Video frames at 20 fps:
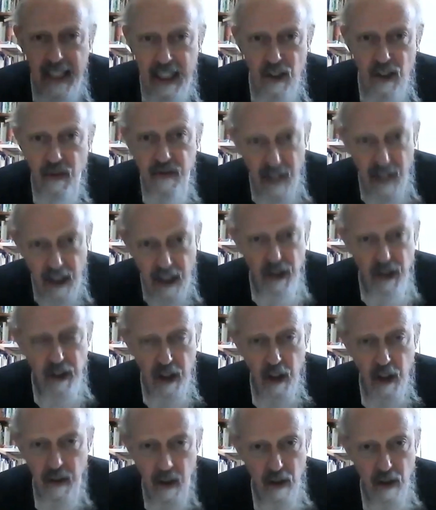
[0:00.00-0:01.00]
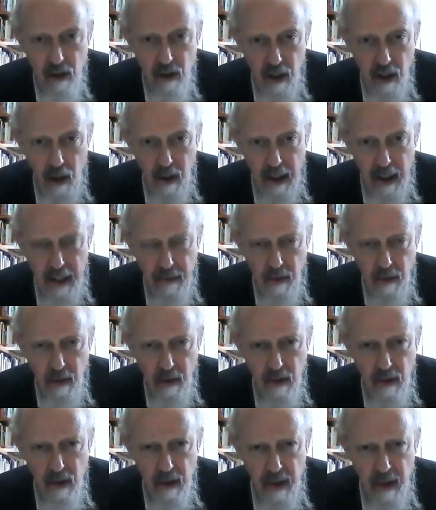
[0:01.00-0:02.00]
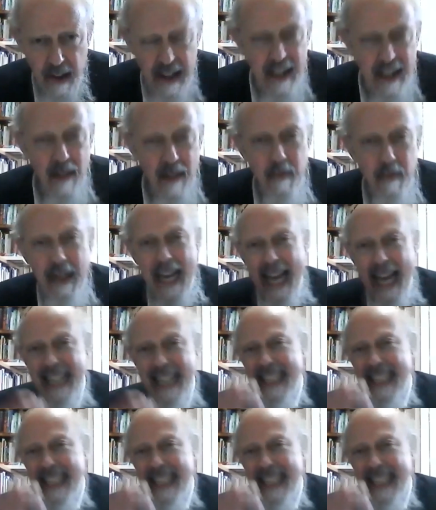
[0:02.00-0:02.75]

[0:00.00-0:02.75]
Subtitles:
functioning on those lower levels, but has